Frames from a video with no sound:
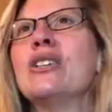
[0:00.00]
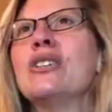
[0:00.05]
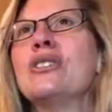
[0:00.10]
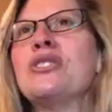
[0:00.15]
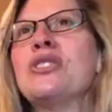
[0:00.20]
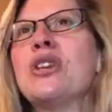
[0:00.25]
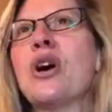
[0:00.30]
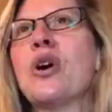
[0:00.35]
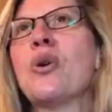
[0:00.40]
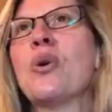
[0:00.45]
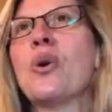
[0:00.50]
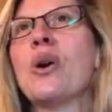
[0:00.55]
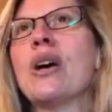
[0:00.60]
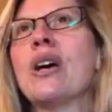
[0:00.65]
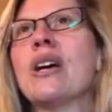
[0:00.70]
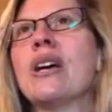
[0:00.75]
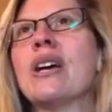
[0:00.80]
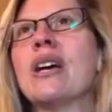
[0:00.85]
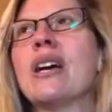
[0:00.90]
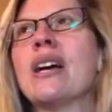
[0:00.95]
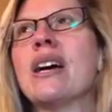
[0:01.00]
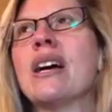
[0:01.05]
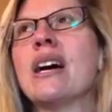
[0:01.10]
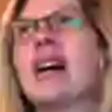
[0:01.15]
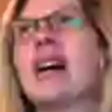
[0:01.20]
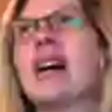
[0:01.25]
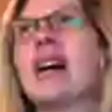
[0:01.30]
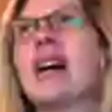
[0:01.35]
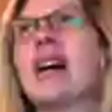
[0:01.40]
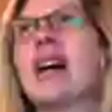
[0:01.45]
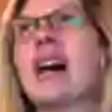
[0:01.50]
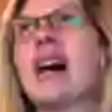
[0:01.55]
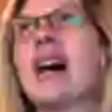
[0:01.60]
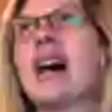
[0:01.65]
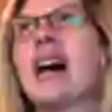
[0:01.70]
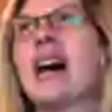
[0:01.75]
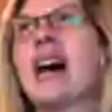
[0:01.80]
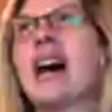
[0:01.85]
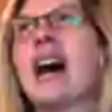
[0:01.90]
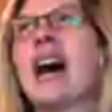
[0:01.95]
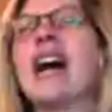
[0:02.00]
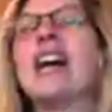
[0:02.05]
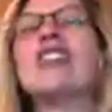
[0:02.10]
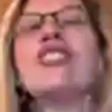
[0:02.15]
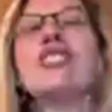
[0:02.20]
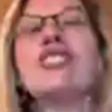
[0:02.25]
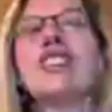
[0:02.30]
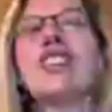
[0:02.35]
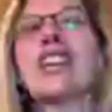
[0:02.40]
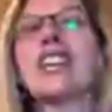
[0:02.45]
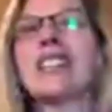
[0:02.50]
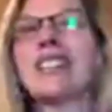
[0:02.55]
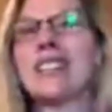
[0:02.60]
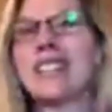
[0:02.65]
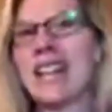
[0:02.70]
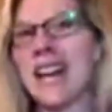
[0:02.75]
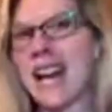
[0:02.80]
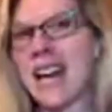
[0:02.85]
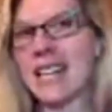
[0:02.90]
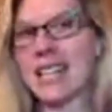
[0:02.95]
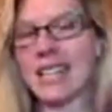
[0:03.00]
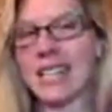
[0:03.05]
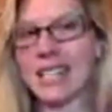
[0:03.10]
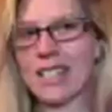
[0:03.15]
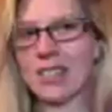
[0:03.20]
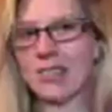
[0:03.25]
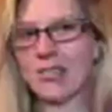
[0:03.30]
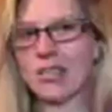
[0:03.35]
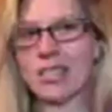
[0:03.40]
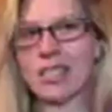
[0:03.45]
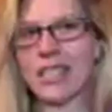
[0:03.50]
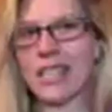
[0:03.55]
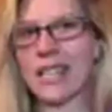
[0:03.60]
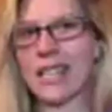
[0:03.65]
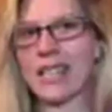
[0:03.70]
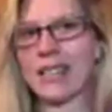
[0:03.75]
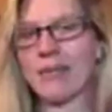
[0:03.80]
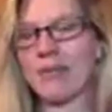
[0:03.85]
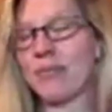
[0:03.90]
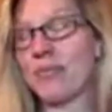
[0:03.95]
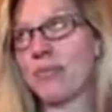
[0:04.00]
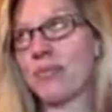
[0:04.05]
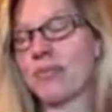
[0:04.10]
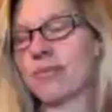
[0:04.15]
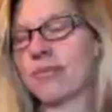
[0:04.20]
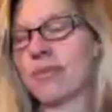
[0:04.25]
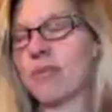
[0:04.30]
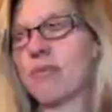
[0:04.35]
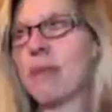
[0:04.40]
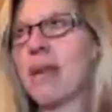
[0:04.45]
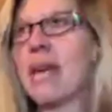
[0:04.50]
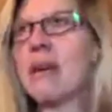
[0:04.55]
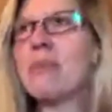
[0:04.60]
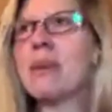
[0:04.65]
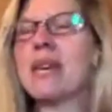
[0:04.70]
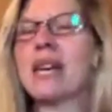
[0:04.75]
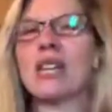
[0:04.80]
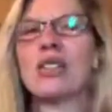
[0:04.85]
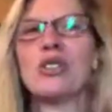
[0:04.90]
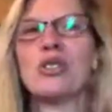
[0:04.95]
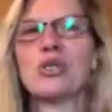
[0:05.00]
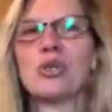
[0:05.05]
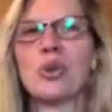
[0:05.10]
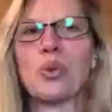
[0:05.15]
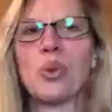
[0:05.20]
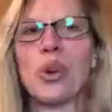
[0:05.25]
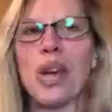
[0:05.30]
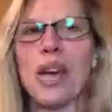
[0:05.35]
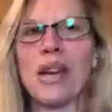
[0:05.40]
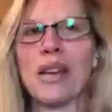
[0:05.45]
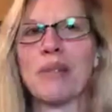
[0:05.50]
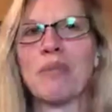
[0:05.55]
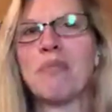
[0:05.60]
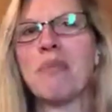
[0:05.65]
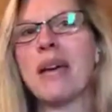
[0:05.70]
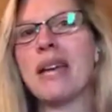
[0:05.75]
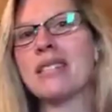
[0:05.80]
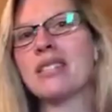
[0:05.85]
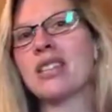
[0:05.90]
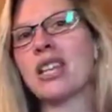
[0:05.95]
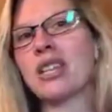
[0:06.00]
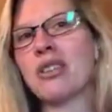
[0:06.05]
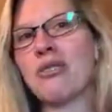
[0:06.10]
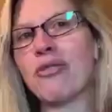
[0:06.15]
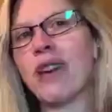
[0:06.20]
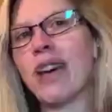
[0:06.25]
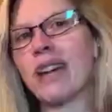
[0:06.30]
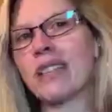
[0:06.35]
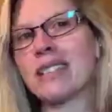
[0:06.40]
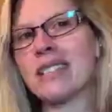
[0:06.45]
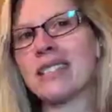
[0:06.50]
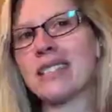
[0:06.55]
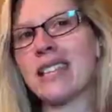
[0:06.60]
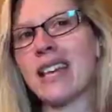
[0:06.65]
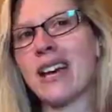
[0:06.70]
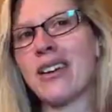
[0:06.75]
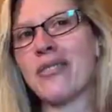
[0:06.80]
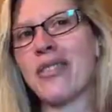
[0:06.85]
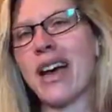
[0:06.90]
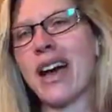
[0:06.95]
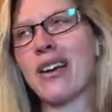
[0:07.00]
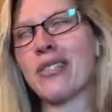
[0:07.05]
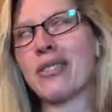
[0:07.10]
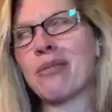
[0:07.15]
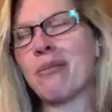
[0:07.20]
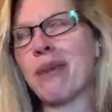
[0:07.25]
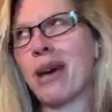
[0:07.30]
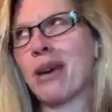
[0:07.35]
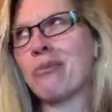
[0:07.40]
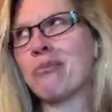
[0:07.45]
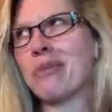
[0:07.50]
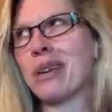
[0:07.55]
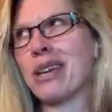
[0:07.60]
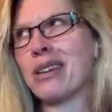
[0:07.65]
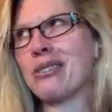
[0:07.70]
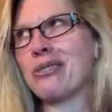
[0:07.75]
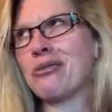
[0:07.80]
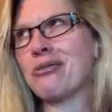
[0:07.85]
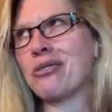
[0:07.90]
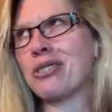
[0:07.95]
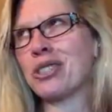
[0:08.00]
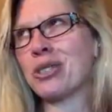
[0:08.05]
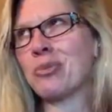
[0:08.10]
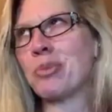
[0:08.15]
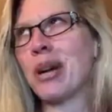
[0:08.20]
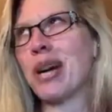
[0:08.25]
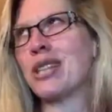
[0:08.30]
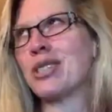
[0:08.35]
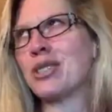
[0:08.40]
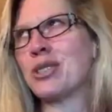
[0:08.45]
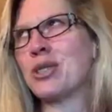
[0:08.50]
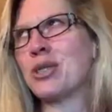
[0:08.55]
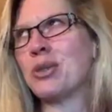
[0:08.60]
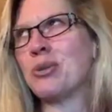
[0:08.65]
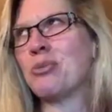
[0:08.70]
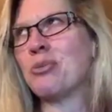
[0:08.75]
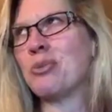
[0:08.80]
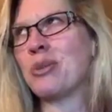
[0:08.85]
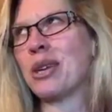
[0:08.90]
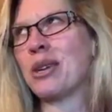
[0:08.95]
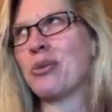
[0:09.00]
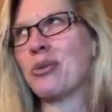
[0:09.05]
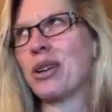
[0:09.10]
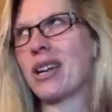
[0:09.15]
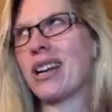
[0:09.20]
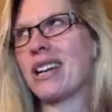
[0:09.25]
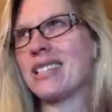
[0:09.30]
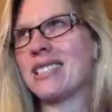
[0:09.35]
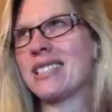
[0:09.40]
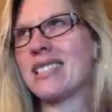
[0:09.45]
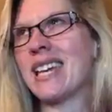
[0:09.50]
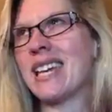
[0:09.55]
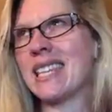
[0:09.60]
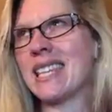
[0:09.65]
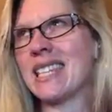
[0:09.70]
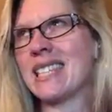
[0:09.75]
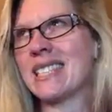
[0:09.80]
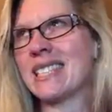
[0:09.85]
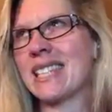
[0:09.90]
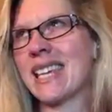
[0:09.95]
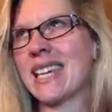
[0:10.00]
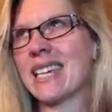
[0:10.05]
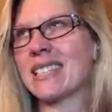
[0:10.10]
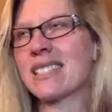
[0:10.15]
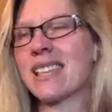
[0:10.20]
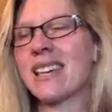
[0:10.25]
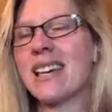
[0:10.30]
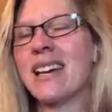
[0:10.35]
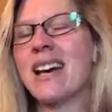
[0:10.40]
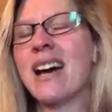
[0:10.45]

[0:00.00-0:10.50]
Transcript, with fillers: So I look at that in a really maybe unusual way, based on the fact of how the mountain man responds to me when I say these things.